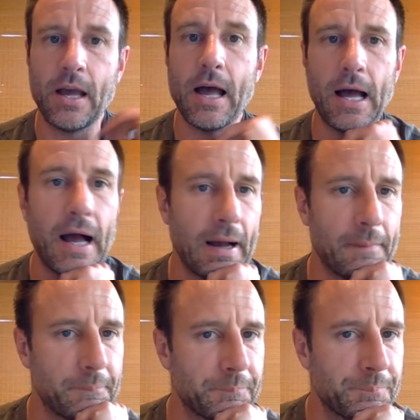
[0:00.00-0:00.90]

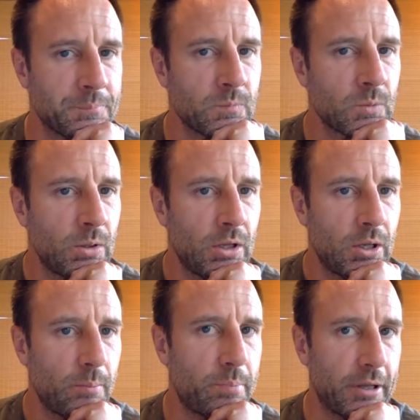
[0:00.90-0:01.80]

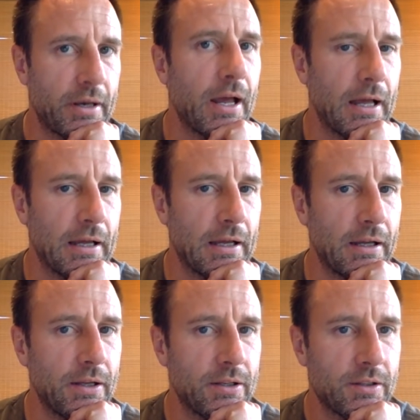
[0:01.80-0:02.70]
But
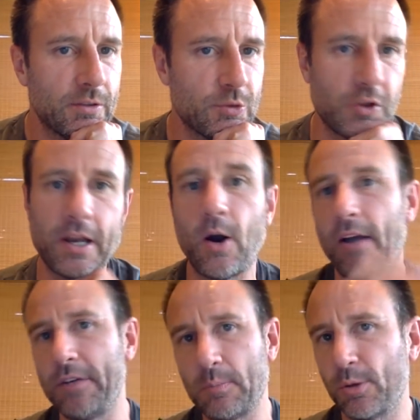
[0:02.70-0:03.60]
so they don't
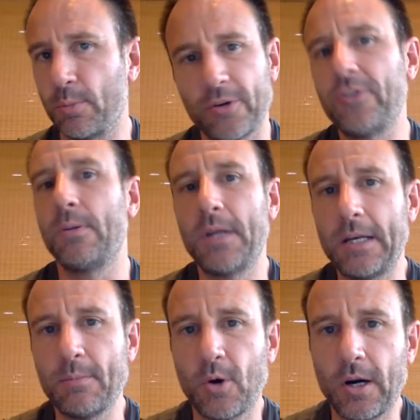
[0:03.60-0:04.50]
have any bloopers in them
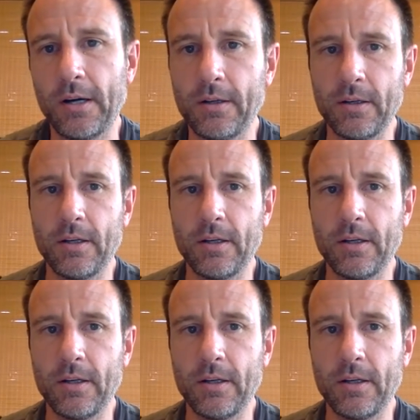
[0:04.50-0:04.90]
anymore.